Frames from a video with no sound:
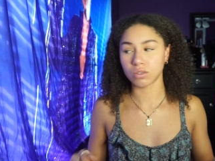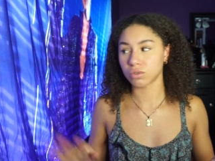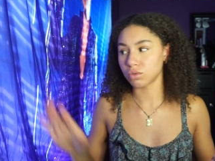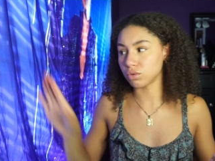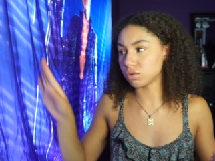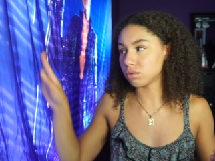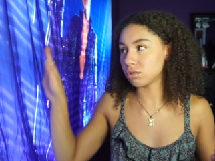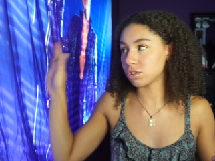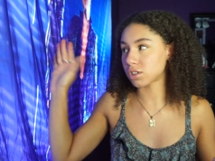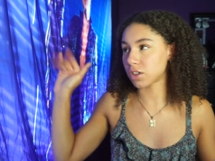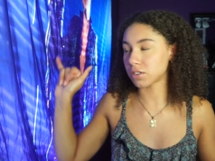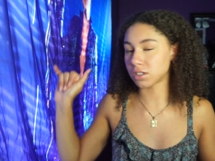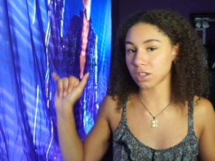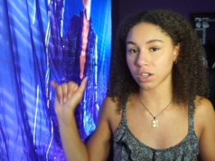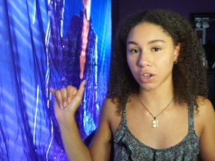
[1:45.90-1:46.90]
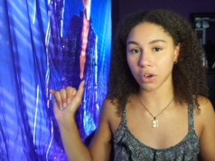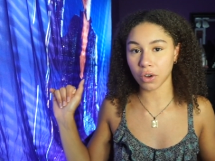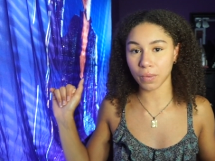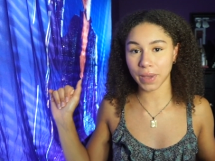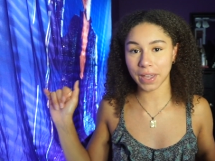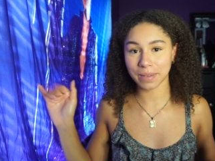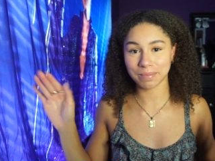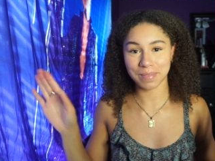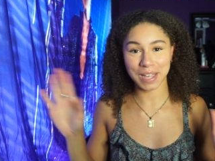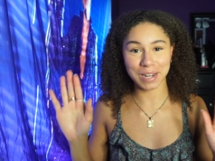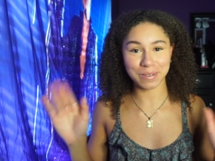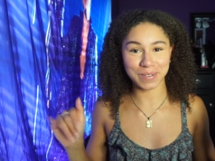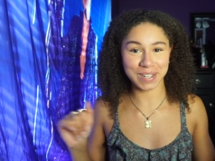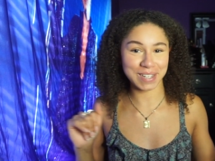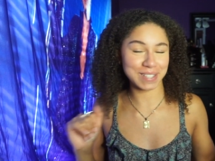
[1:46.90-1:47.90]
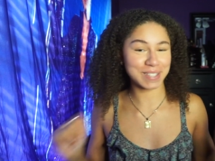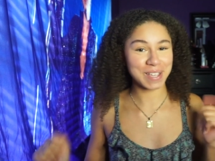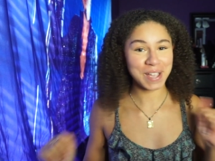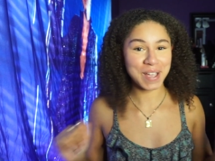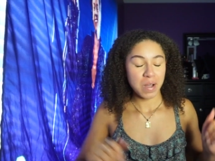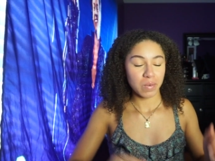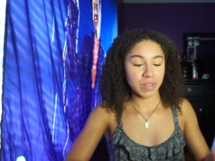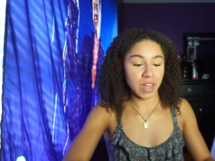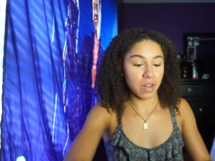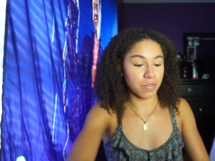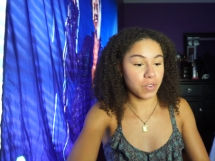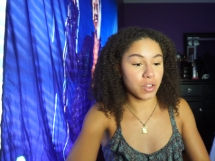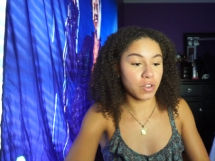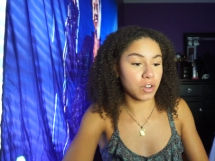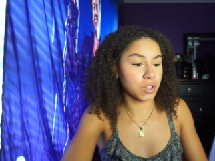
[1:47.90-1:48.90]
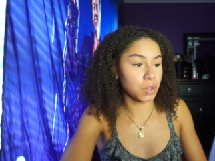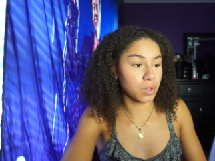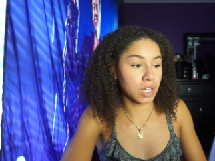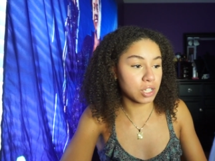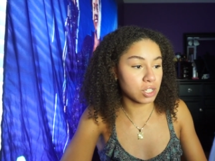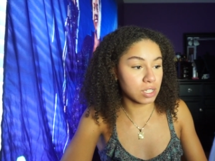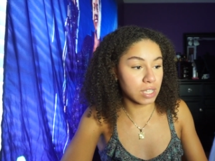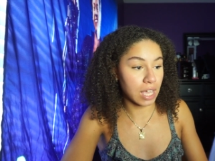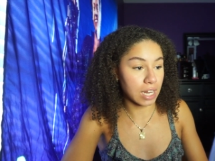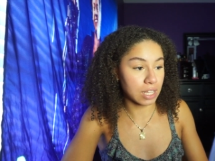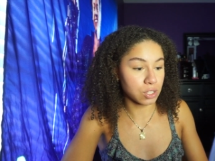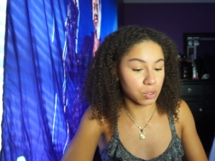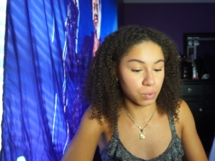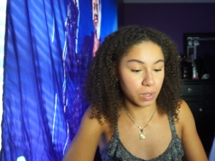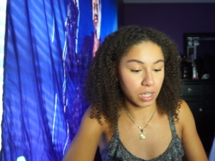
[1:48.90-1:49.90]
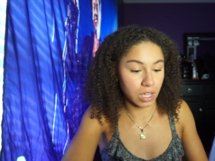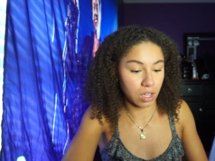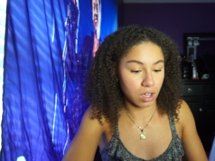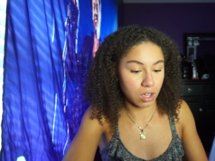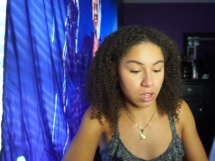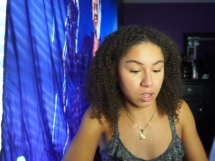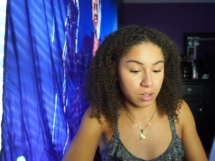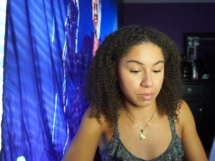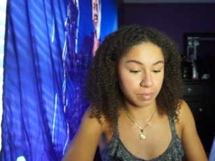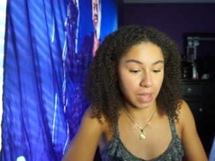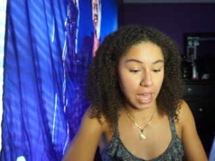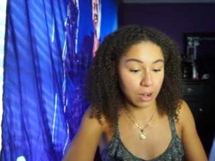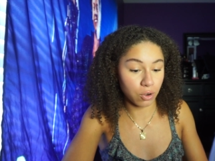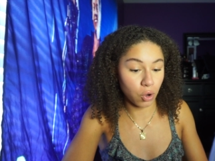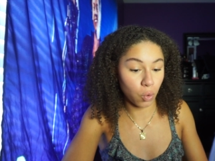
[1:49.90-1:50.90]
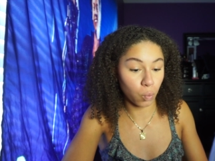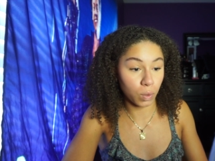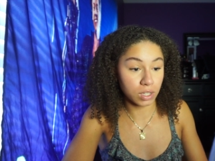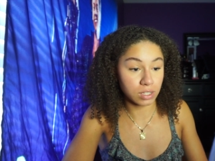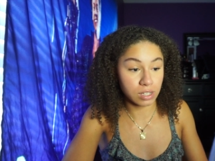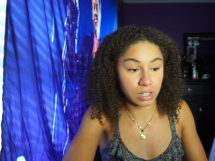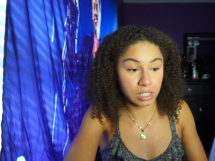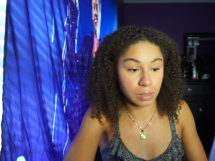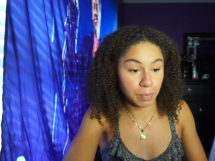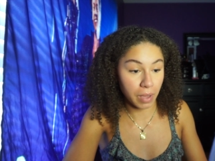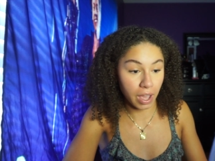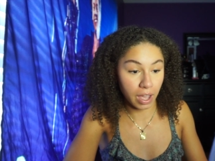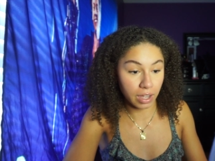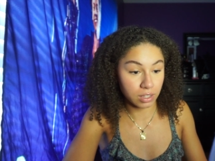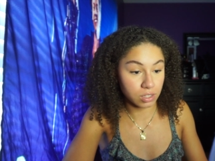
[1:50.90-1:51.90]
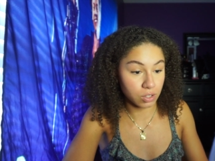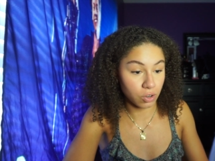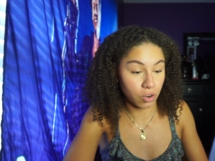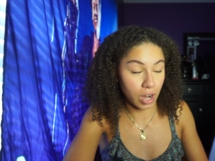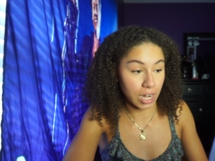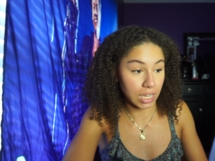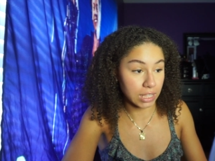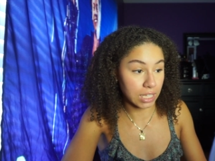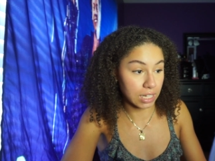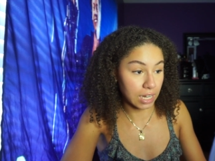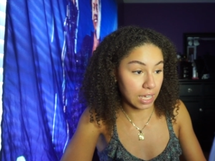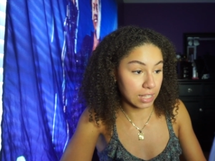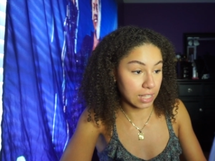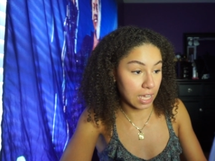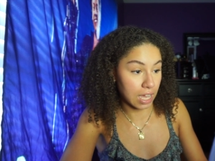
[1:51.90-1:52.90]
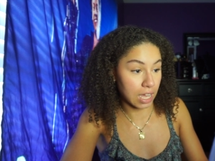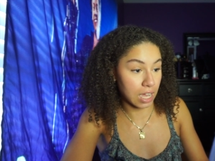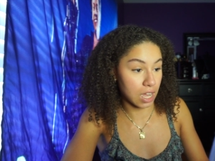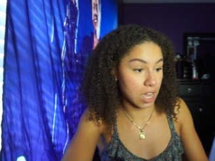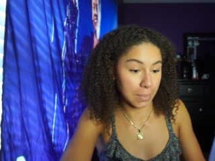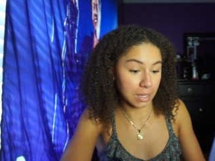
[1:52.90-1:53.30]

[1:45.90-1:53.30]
Ooh, you saw the sun go away? Anyways. Without further ado, let's just get into it. Um, I don't know what to expect or anything like that.